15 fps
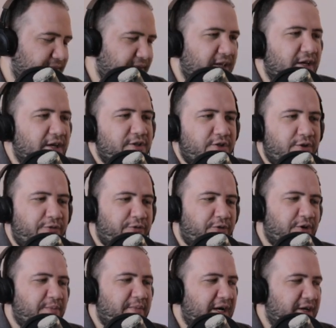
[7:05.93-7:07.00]
So
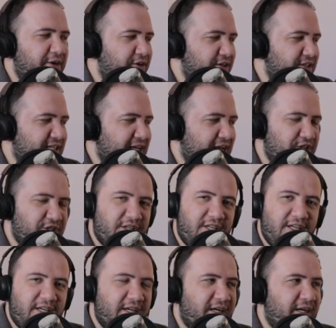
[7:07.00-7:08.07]
Fort Minor is
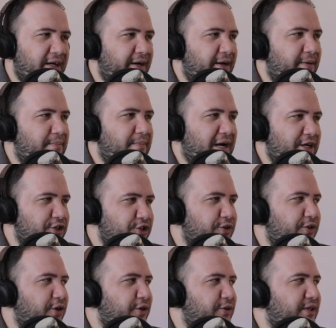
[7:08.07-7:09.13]
actually Mike
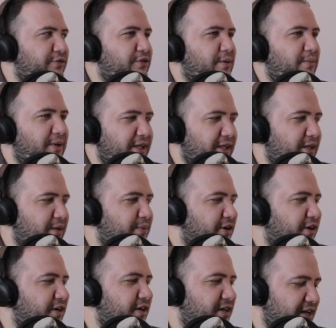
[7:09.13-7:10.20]
Shinoda from Linkin Park